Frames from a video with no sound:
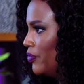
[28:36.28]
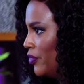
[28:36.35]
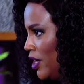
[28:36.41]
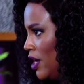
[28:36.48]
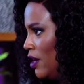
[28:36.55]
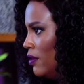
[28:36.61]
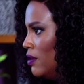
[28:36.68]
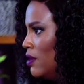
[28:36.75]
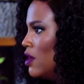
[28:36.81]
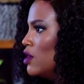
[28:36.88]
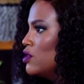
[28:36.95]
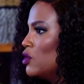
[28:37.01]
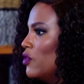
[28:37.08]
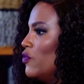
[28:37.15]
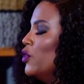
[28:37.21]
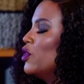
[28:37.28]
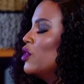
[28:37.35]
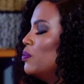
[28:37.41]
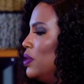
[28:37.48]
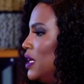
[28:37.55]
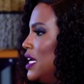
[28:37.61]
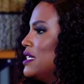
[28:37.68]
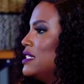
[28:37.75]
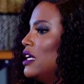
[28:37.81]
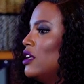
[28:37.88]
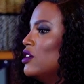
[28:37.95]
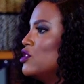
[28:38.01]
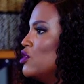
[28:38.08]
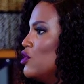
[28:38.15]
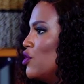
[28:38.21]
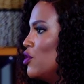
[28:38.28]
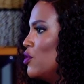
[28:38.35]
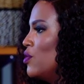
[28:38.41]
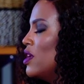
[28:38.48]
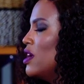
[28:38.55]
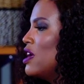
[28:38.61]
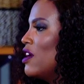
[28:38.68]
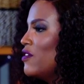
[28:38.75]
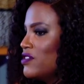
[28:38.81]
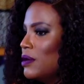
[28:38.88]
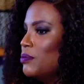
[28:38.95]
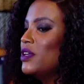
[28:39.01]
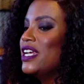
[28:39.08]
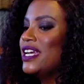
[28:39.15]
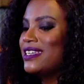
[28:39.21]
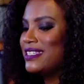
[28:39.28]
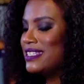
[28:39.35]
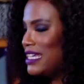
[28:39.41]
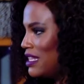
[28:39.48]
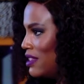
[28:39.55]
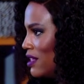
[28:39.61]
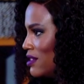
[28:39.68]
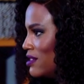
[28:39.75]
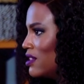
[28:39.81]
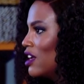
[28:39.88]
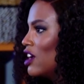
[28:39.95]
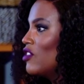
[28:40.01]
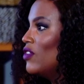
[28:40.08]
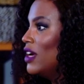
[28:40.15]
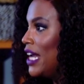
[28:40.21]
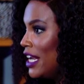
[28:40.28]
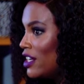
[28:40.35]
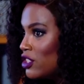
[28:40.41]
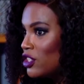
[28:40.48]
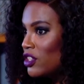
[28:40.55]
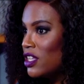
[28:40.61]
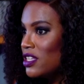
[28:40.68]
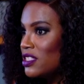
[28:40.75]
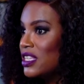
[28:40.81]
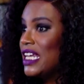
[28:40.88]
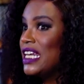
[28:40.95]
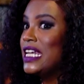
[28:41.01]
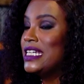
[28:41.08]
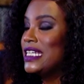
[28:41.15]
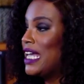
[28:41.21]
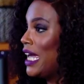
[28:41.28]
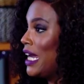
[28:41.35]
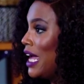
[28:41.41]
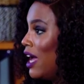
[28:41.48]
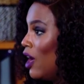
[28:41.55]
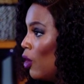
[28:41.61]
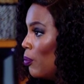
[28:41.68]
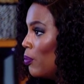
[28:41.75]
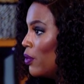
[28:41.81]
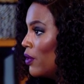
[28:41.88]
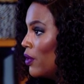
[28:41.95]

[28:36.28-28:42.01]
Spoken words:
Yeah? So if you could please let us know if somebody has seen this, they can relate to this, they need to get help,